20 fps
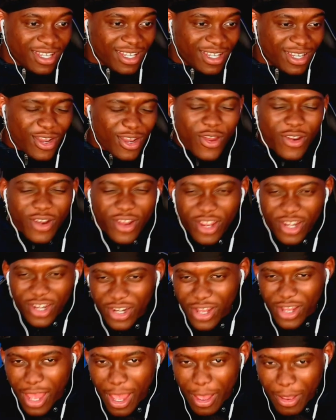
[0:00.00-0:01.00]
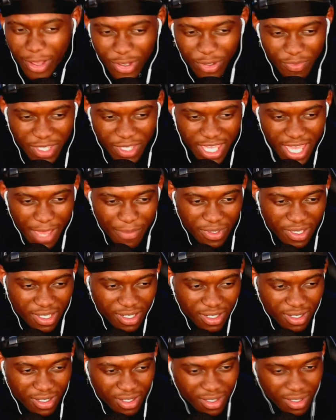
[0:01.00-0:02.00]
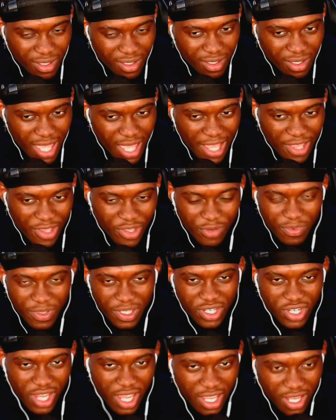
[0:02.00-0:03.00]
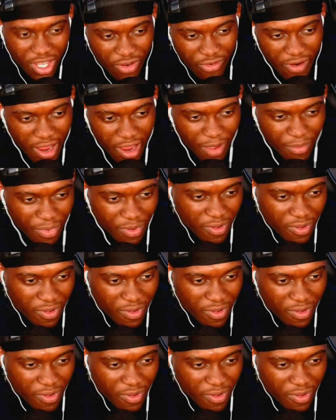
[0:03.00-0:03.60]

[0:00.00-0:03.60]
No. I could be capping. I could be chatting crap.